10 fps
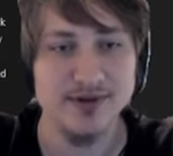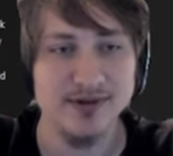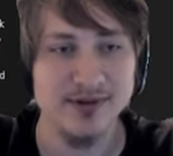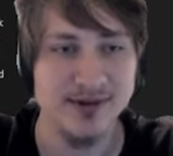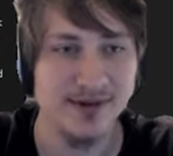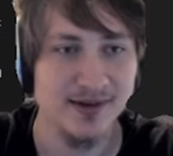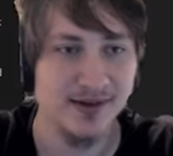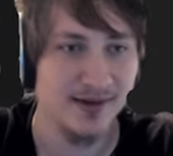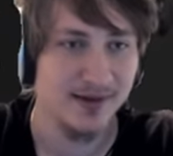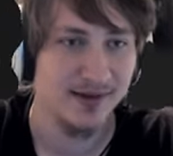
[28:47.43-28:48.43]
but
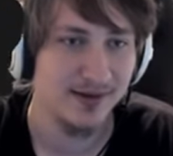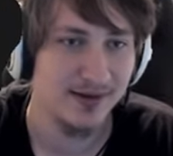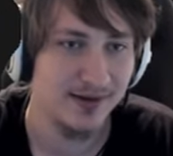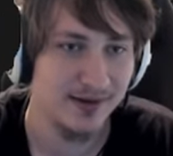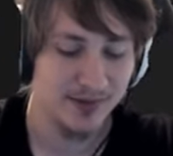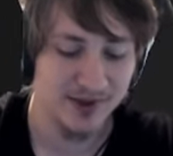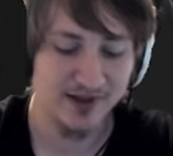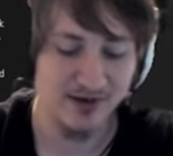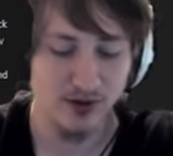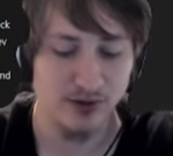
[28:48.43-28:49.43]

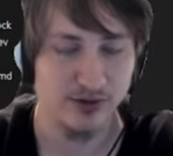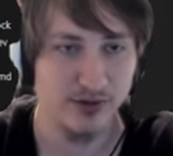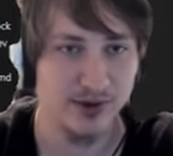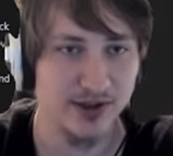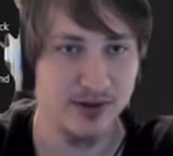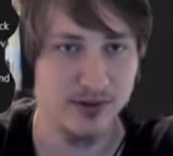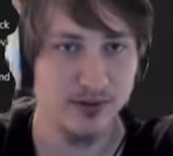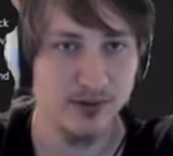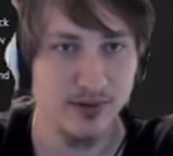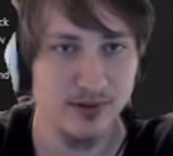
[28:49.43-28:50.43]
it's also really
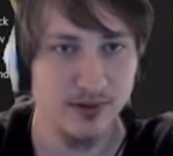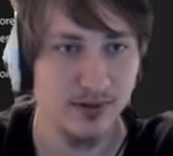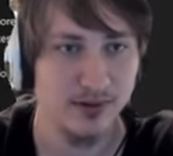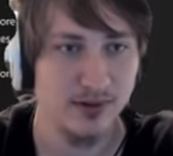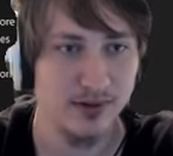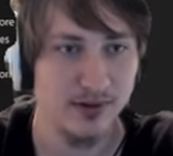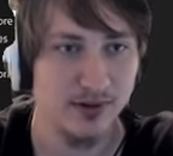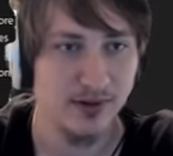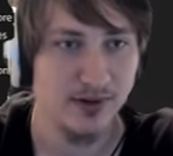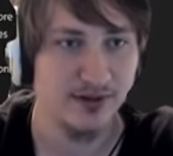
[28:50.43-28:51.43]
cool
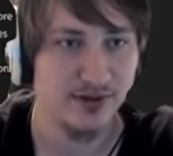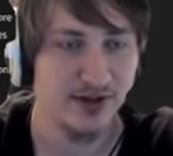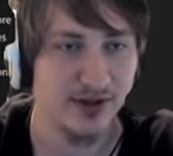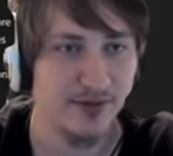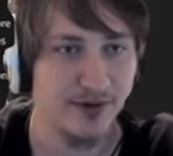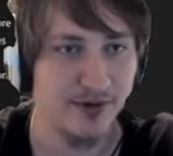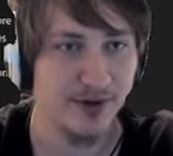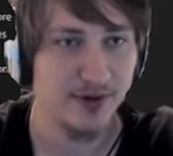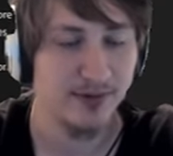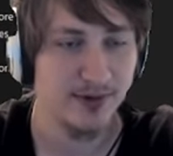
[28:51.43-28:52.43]
just because I've
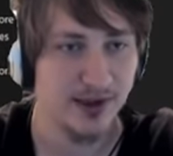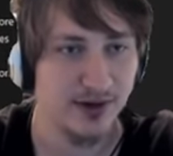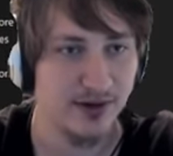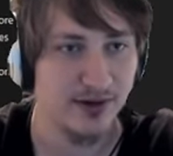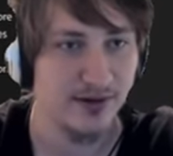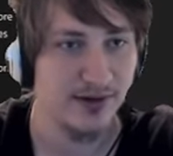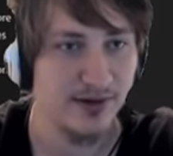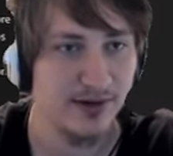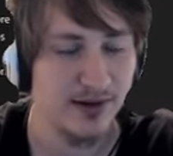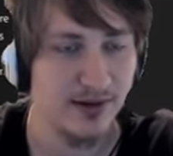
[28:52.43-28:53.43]
never really looked into
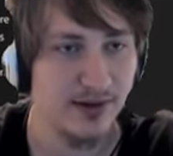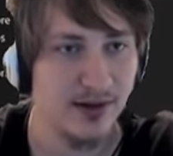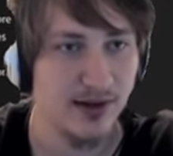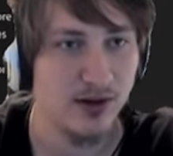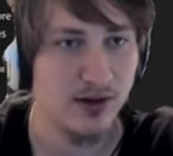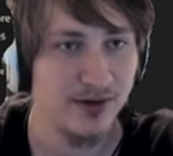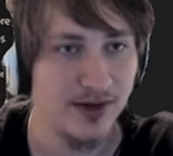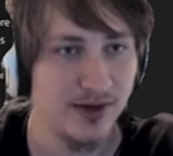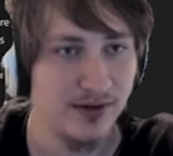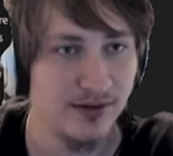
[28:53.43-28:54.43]
this yet. And then on
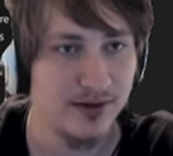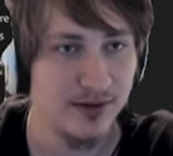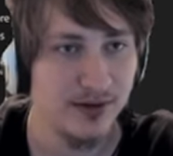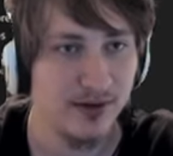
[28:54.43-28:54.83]
this,